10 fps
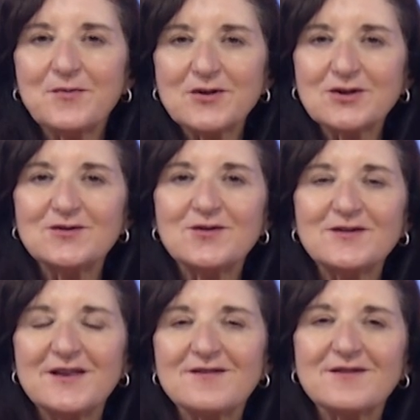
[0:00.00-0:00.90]
especially
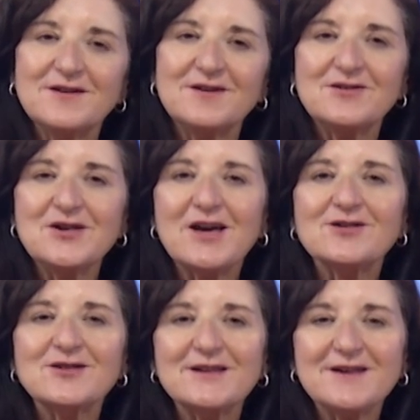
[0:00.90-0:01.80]
during these
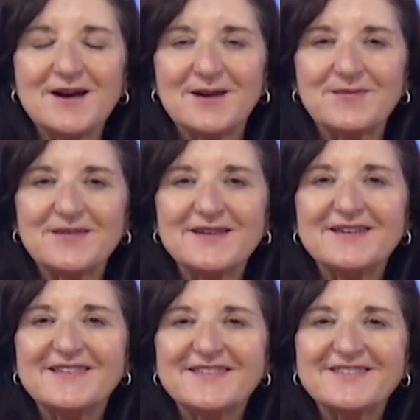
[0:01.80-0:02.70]
challenging times.
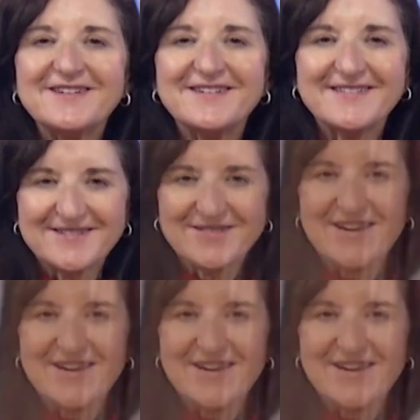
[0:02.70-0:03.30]
Absolutely.